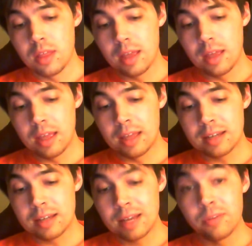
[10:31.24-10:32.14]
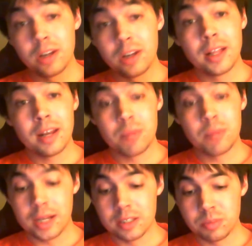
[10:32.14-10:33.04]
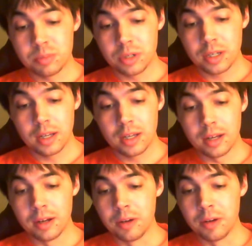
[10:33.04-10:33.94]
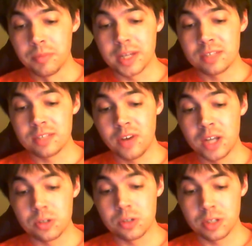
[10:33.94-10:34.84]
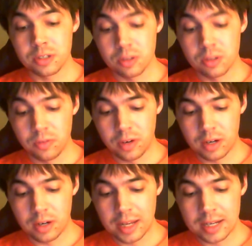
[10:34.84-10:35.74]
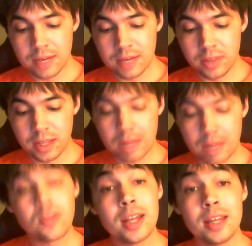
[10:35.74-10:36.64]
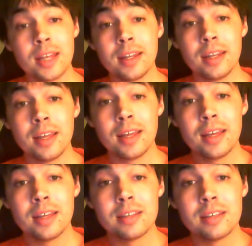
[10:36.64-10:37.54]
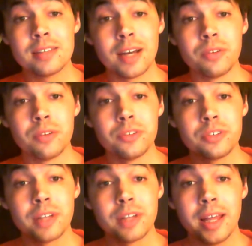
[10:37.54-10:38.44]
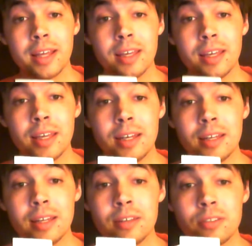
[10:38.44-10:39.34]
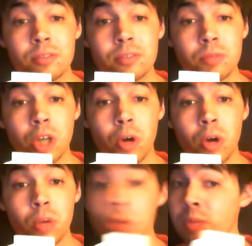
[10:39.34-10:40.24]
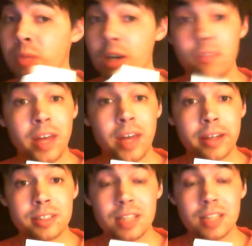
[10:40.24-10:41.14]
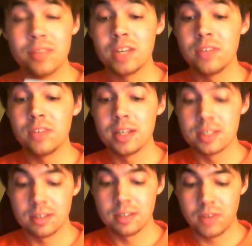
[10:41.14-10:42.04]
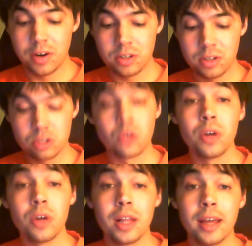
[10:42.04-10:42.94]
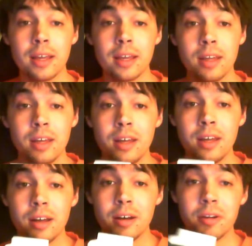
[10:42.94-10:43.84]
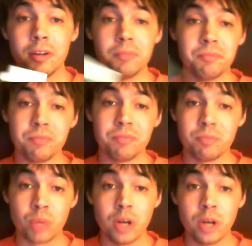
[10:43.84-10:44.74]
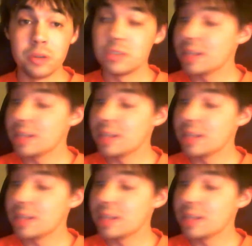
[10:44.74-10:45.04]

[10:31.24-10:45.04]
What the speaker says: And I am very glad I bought this book. And it's very interesting so far, and everything I've read in it sounds like it is going with pure facts, even if it is in a very story-like prose.